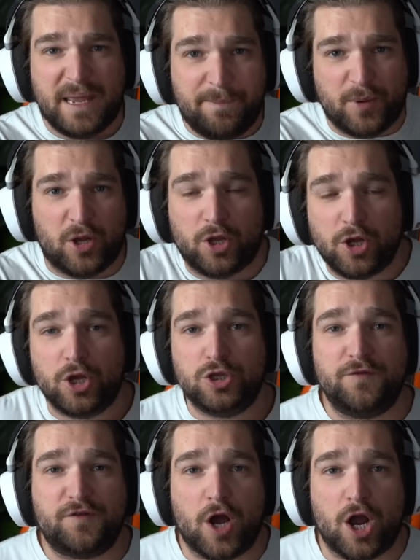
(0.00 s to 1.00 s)
people.
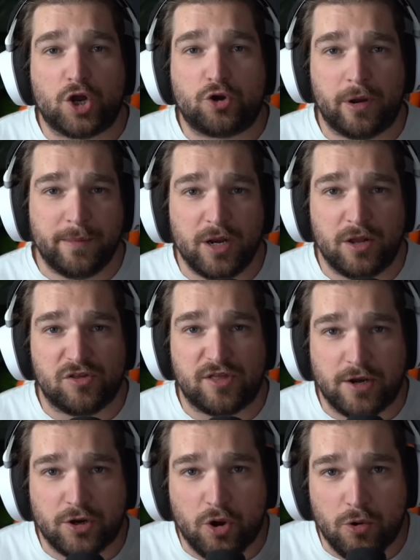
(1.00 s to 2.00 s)
You've got criminals
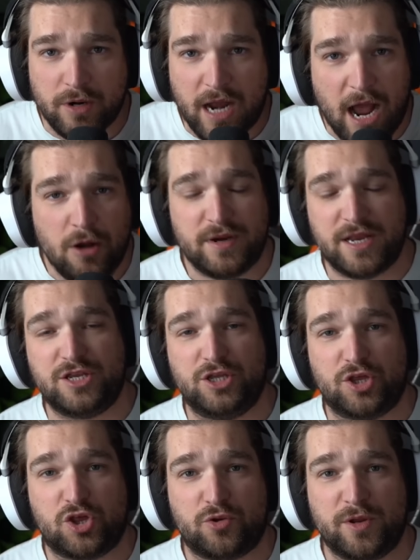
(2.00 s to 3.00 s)
that are going out into
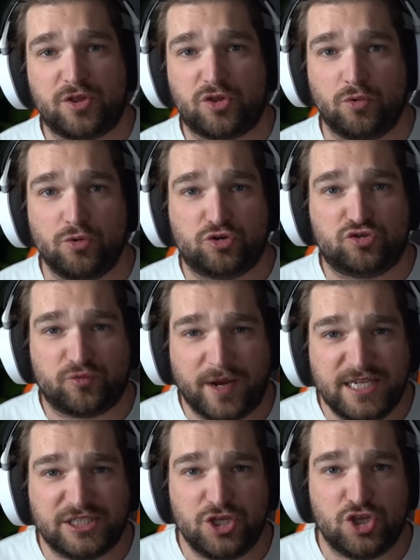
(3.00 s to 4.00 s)
the streets doing
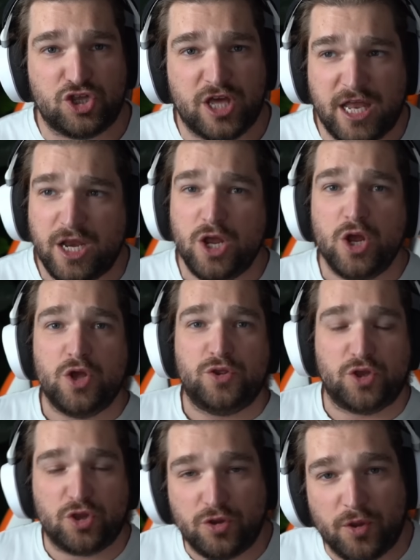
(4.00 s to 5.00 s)
crazy shit.
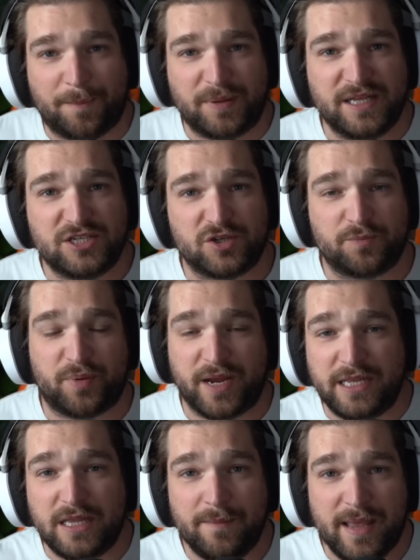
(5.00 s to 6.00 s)
The, the police are
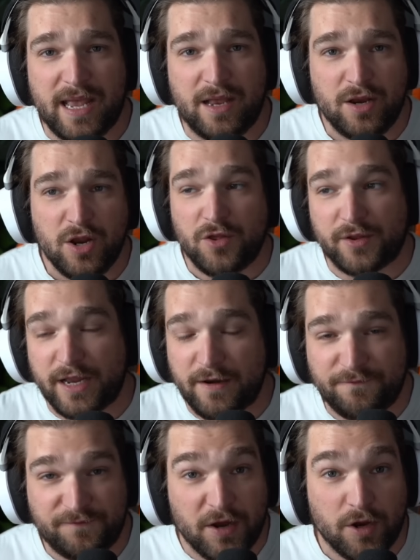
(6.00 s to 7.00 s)
bringing them in. They're
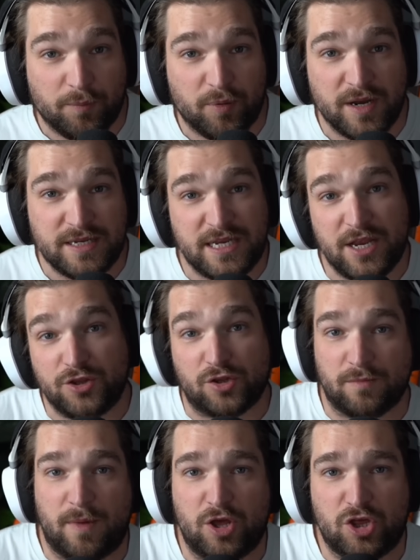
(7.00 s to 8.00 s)
getting fingerprinted,
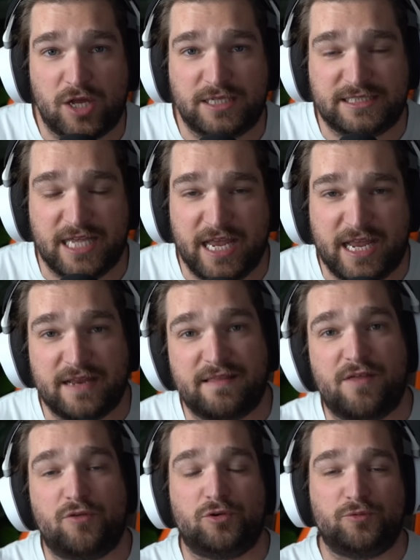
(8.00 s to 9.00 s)
their mugshots taken, and
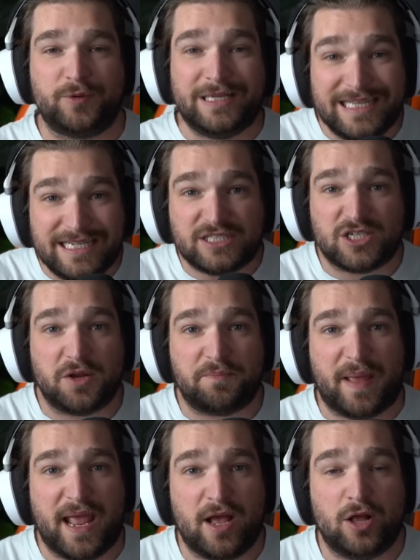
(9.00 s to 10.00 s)
then they're released on
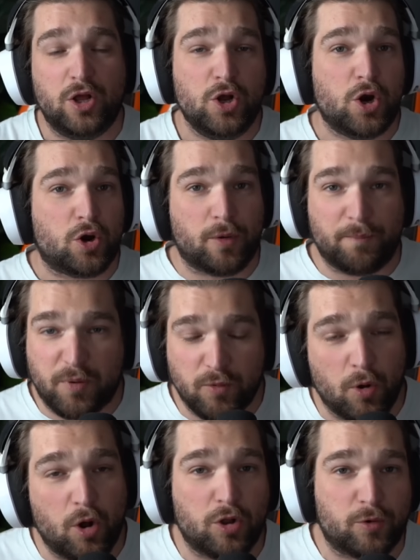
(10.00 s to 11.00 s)
bail or on
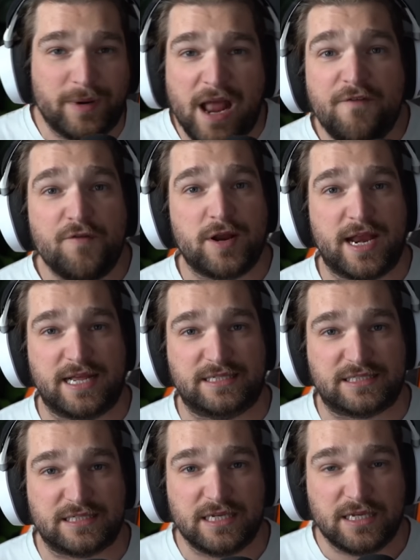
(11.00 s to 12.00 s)
parole or whatever it
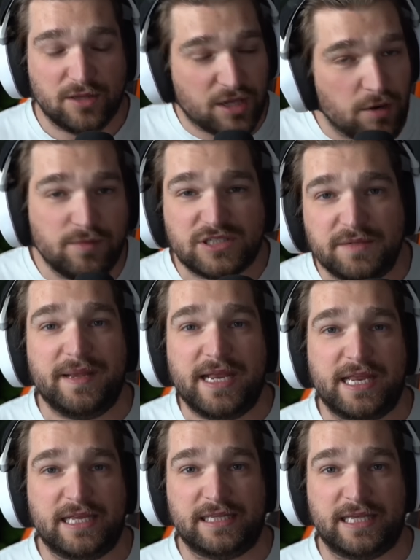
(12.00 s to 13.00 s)
is, like almost
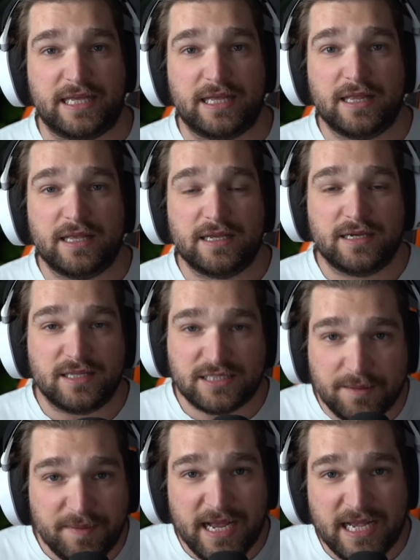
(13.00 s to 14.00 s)
immediately.
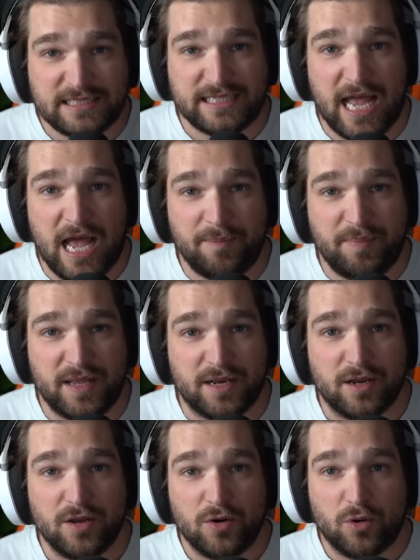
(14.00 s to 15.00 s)
Something has to
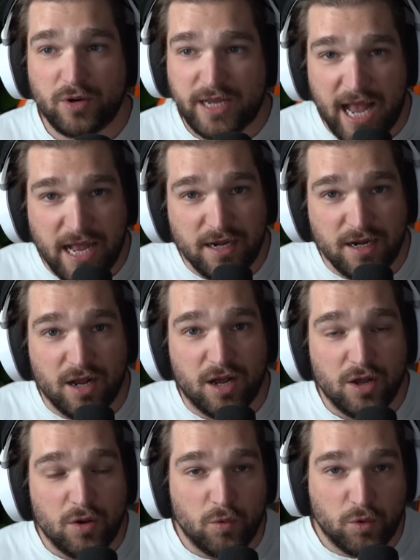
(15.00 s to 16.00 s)
happen, or
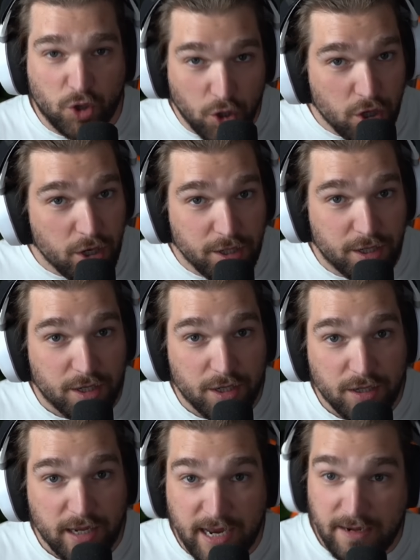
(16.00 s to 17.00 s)
Canada could
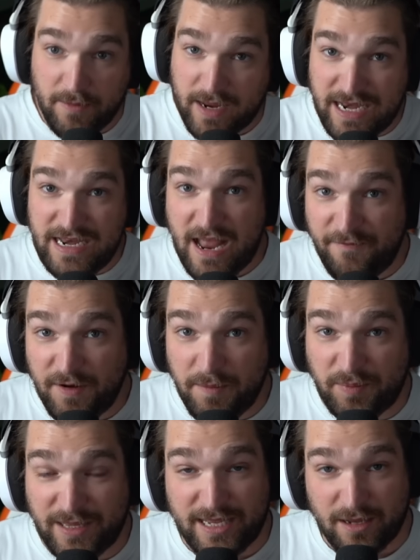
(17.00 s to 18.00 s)
and
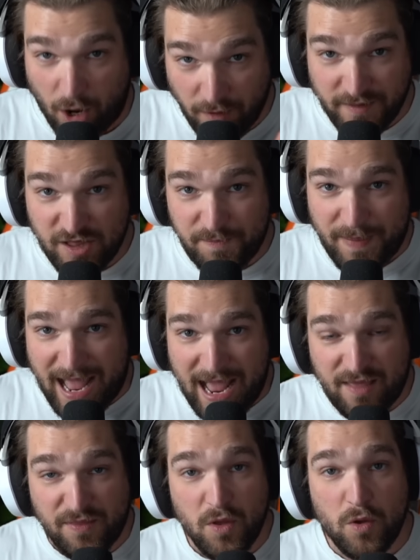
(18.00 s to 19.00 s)
inevitably on this
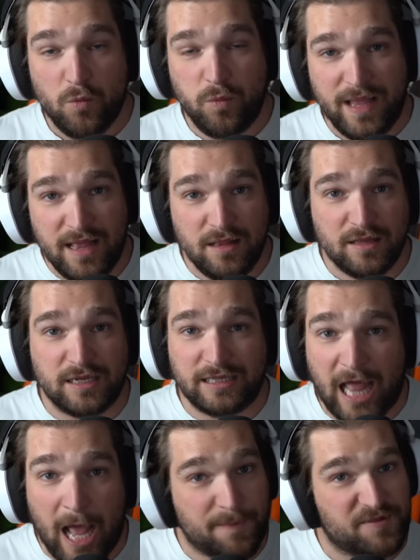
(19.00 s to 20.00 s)
path will
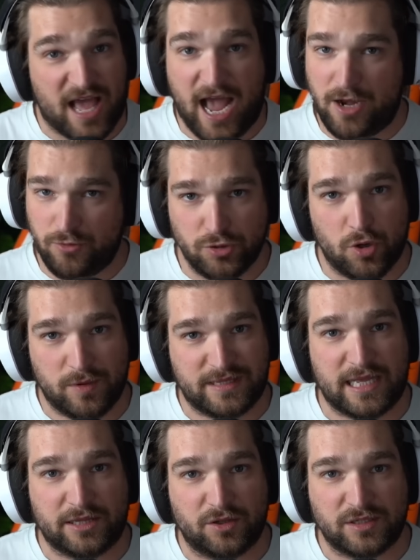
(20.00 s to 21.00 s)
collapse. I don't know what
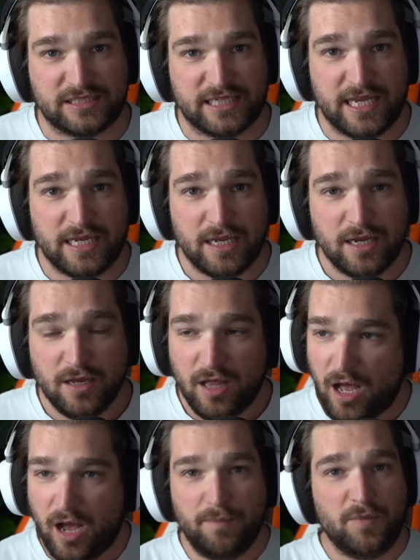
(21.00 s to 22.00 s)
that looks like.
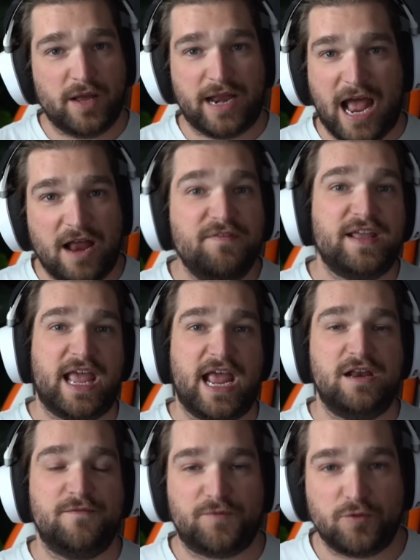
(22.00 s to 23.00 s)
I'm not
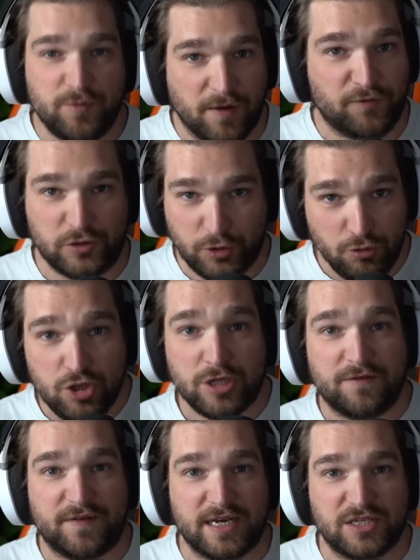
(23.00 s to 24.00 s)
advocating for
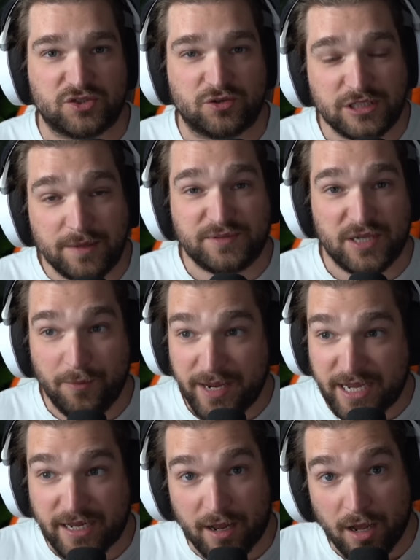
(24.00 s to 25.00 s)
revolution of any sorts. I'm saying we
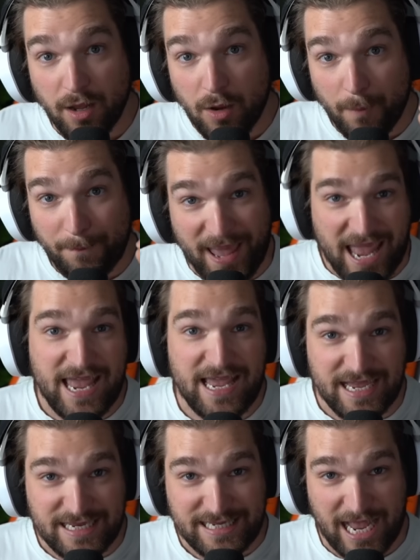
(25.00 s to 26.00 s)
gotta pay
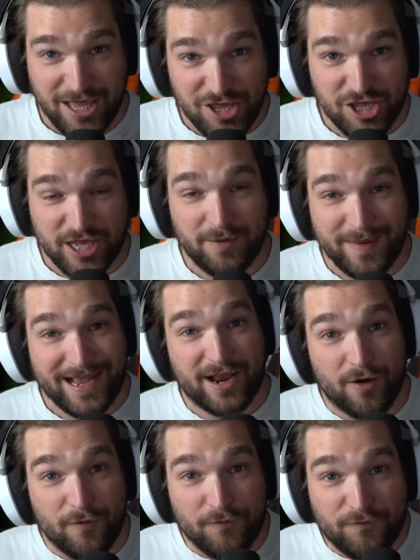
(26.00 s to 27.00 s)
attention and we
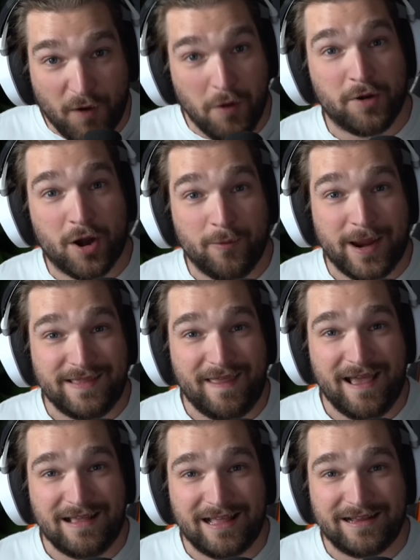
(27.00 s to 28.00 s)
gotta vote our way the
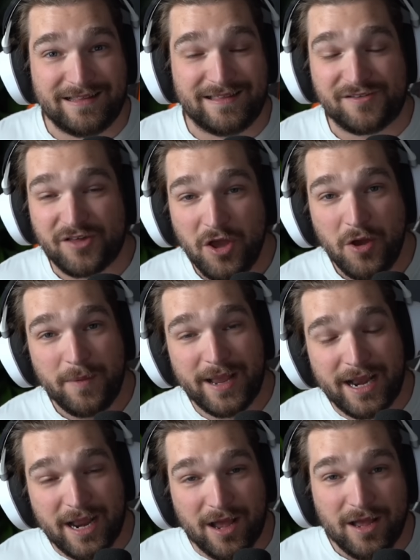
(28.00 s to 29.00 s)
hell out of this. We
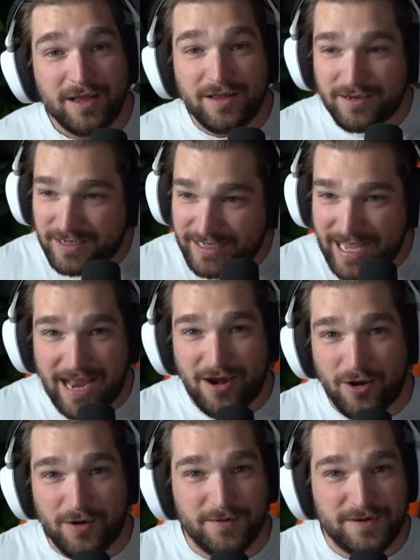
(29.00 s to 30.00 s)
gotta get
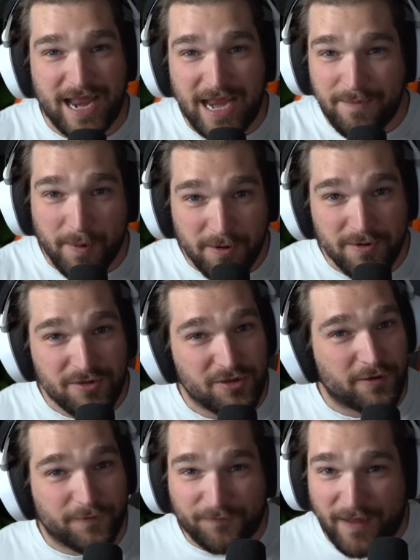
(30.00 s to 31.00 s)
our neighbors,
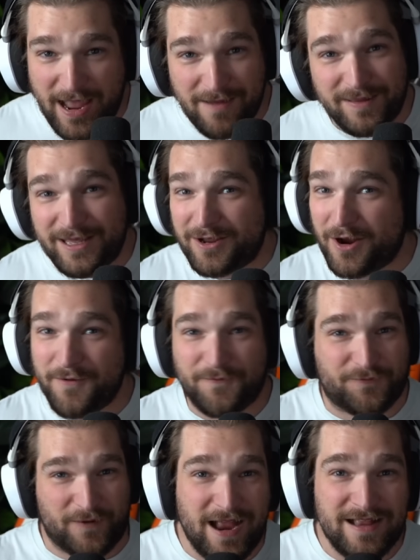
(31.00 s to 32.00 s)
our family, our
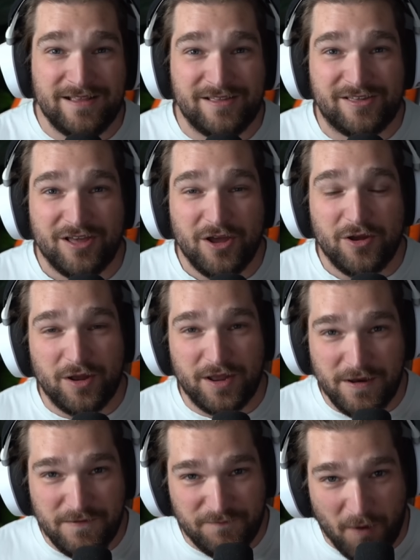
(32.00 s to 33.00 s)
friends
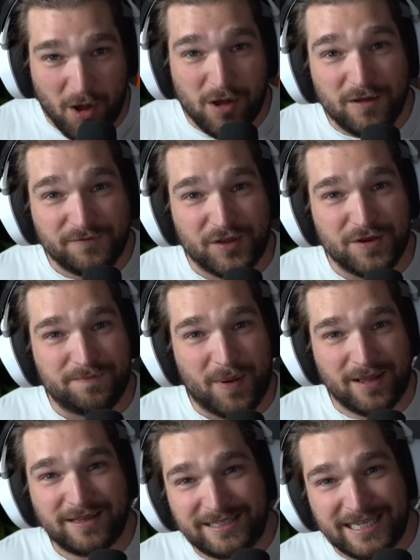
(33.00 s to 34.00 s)
involved in
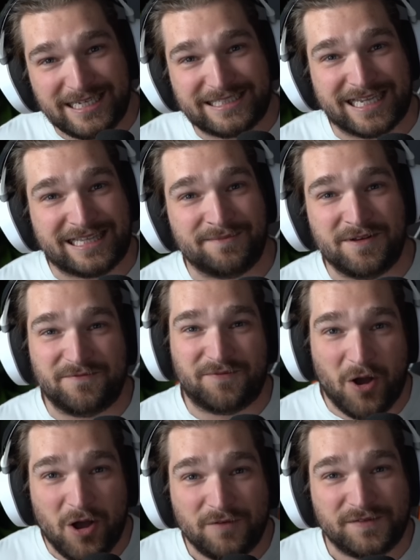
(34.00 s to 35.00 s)
politics, get them
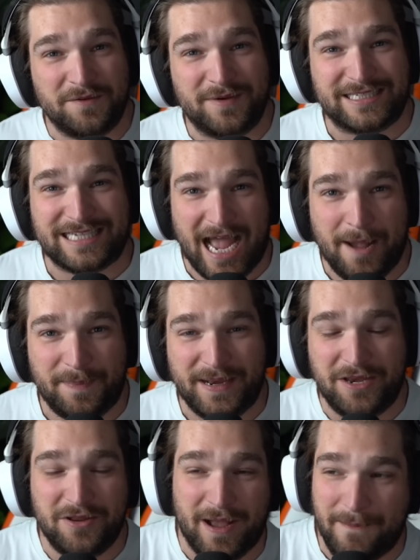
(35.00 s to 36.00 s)
involved in what's
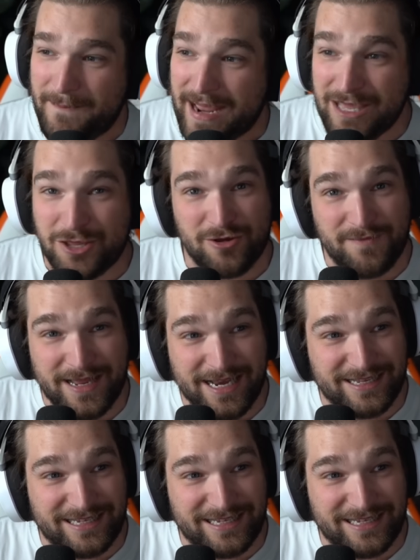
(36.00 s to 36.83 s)
happening. You got mainstream media